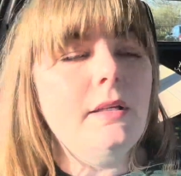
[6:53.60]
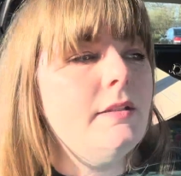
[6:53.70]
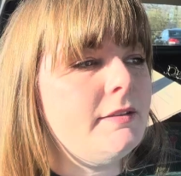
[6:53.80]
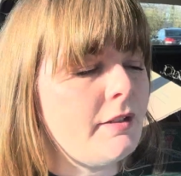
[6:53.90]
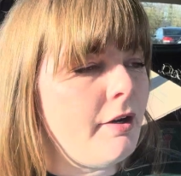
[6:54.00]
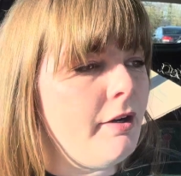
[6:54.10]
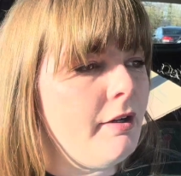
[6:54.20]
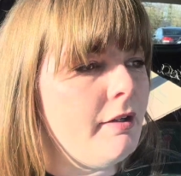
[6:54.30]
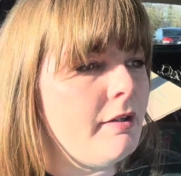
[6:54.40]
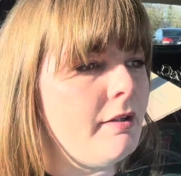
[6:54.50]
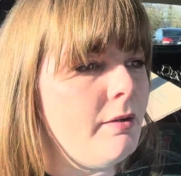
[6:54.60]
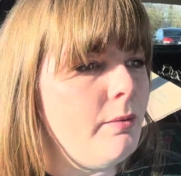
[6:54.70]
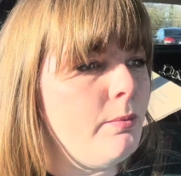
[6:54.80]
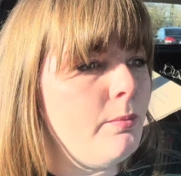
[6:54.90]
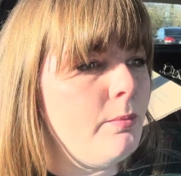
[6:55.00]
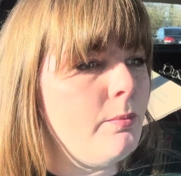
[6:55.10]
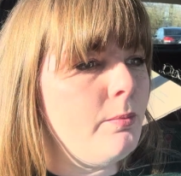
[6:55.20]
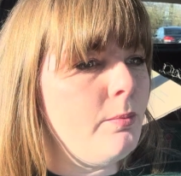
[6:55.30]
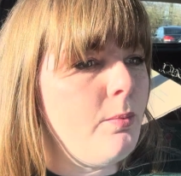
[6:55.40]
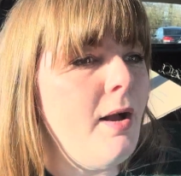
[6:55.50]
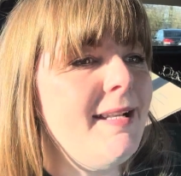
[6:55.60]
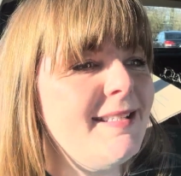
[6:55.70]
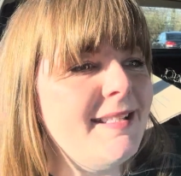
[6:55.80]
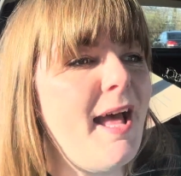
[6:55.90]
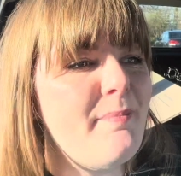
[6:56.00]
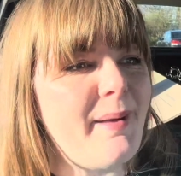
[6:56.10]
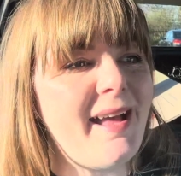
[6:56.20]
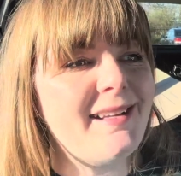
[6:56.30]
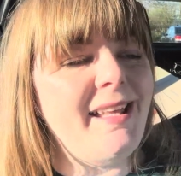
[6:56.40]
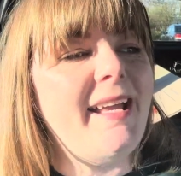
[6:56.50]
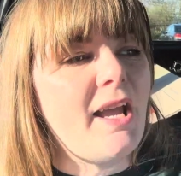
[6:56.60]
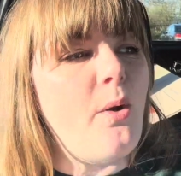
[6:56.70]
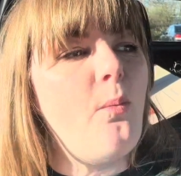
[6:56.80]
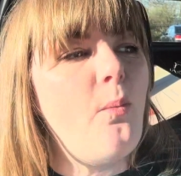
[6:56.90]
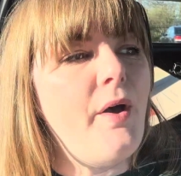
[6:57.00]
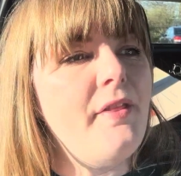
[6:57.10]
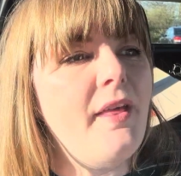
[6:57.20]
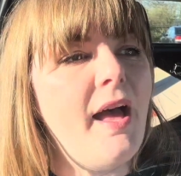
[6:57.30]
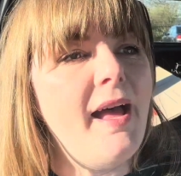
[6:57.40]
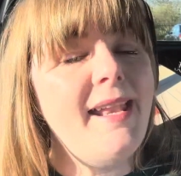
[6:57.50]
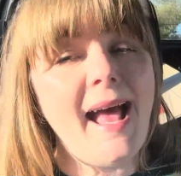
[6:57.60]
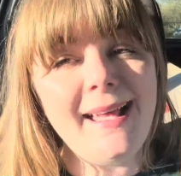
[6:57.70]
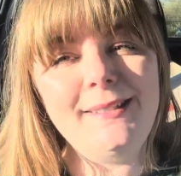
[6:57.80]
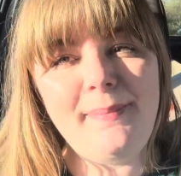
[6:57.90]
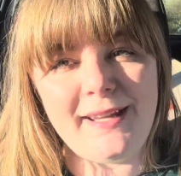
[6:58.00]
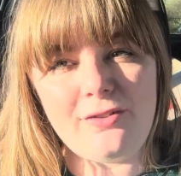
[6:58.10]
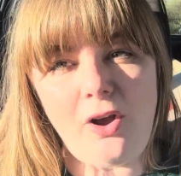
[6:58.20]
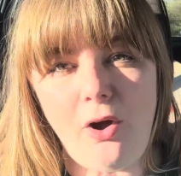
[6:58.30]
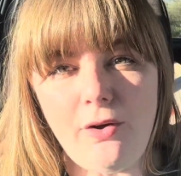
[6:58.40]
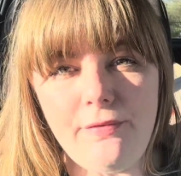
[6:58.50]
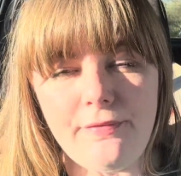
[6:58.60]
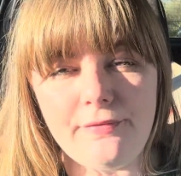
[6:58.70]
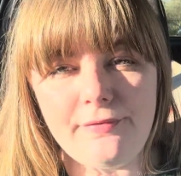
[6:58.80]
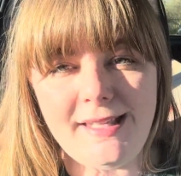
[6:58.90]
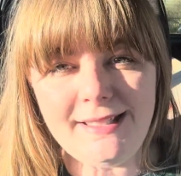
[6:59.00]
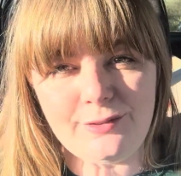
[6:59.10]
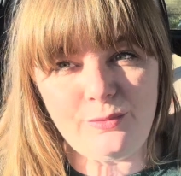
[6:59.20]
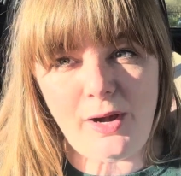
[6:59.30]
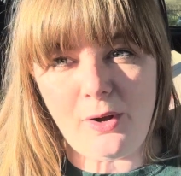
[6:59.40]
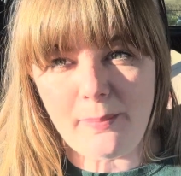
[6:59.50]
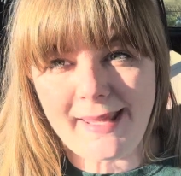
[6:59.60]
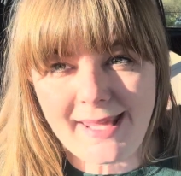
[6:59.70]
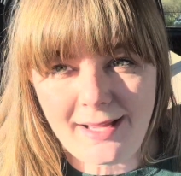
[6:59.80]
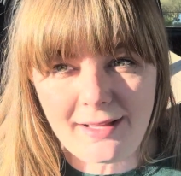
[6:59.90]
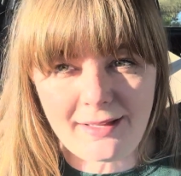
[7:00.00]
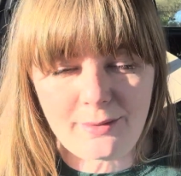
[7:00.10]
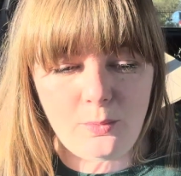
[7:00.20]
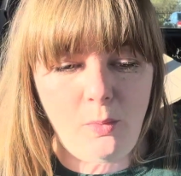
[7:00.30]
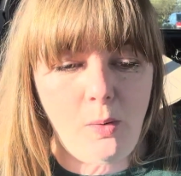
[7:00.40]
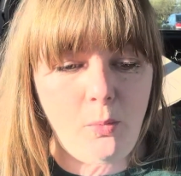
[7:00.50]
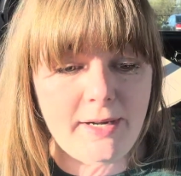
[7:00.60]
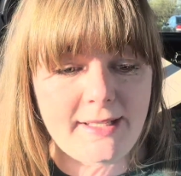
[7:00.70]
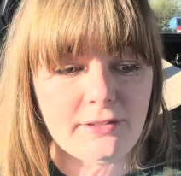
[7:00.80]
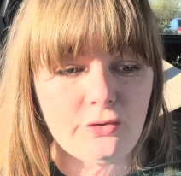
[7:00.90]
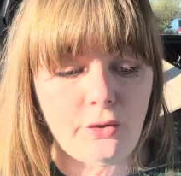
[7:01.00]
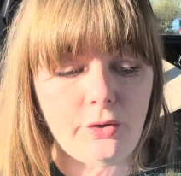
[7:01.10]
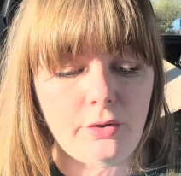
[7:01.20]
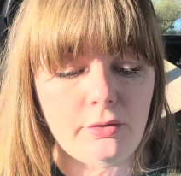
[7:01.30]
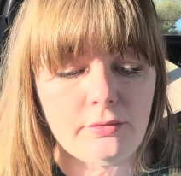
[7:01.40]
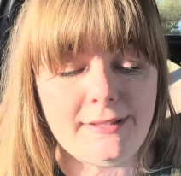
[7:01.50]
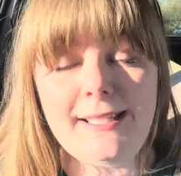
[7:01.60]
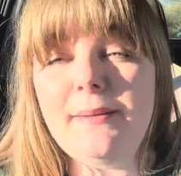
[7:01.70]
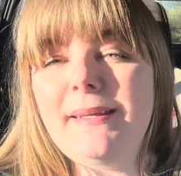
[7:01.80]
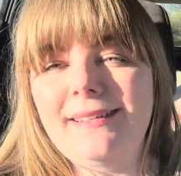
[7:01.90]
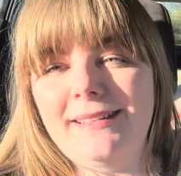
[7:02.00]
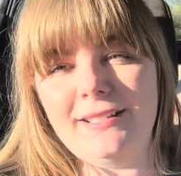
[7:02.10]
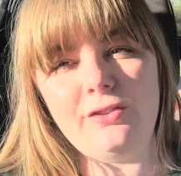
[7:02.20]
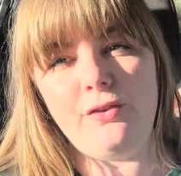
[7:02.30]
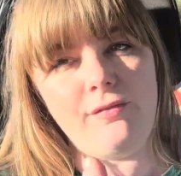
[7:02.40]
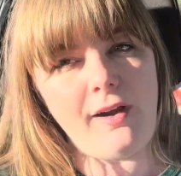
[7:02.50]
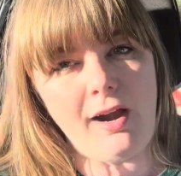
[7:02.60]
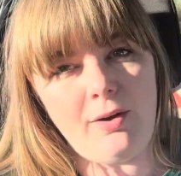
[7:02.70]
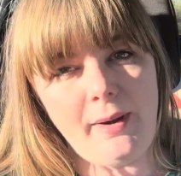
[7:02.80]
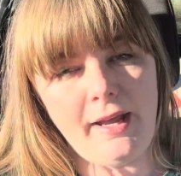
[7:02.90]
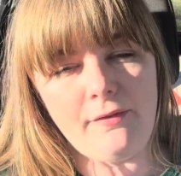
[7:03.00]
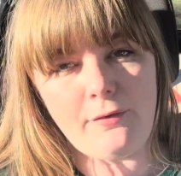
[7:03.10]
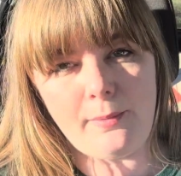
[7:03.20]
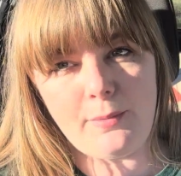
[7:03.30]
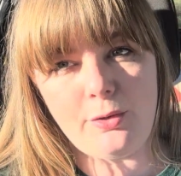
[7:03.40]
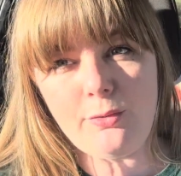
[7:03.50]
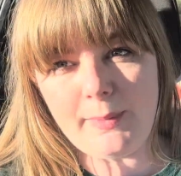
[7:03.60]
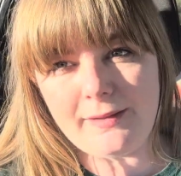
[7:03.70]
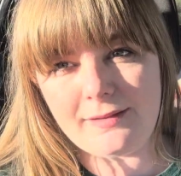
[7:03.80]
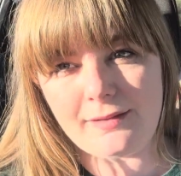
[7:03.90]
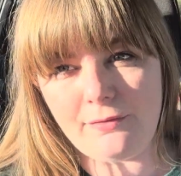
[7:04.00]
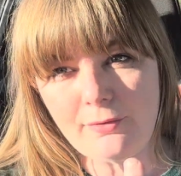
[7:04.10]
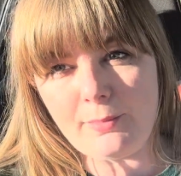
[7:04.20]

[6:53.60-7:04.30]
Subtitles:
So winding that back, like an aspect of this realm here, what is so seemingly so far away from humans and from